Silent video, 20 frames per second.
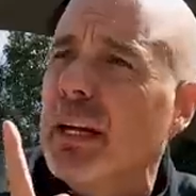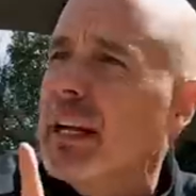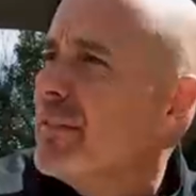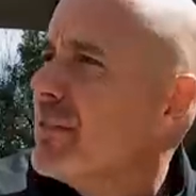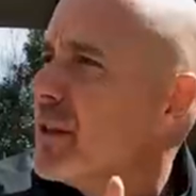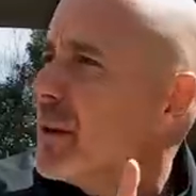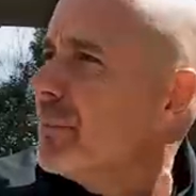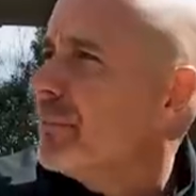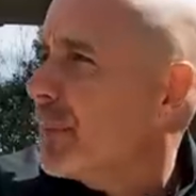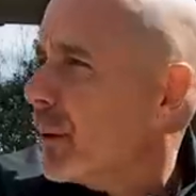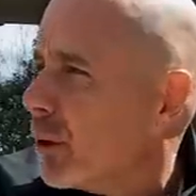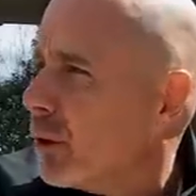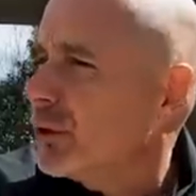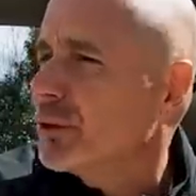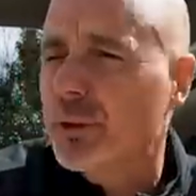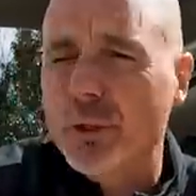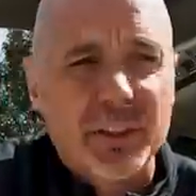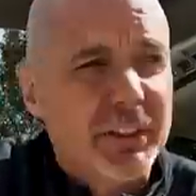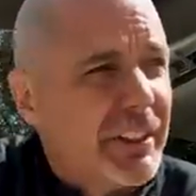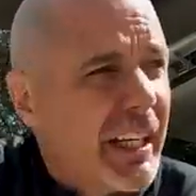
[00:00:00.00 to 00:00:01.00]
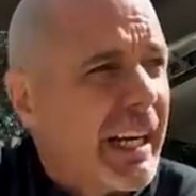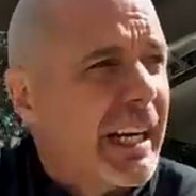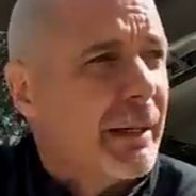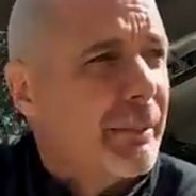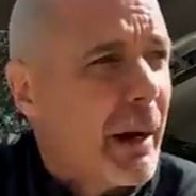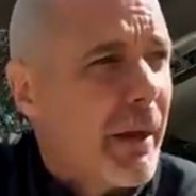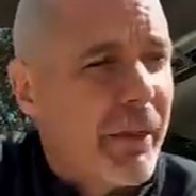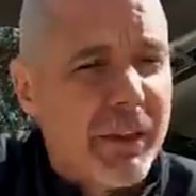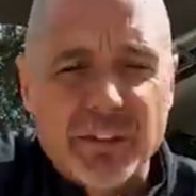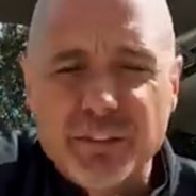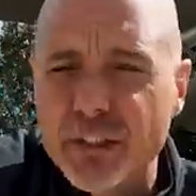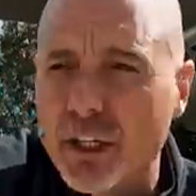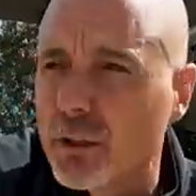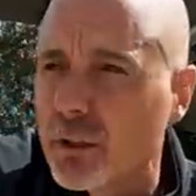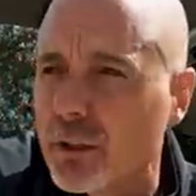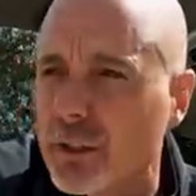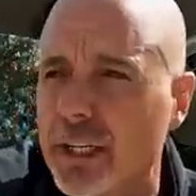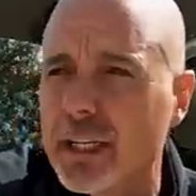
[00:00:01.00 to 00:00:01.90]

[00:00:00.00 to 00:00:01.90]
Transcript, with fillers: Even the birds are excited about this soccer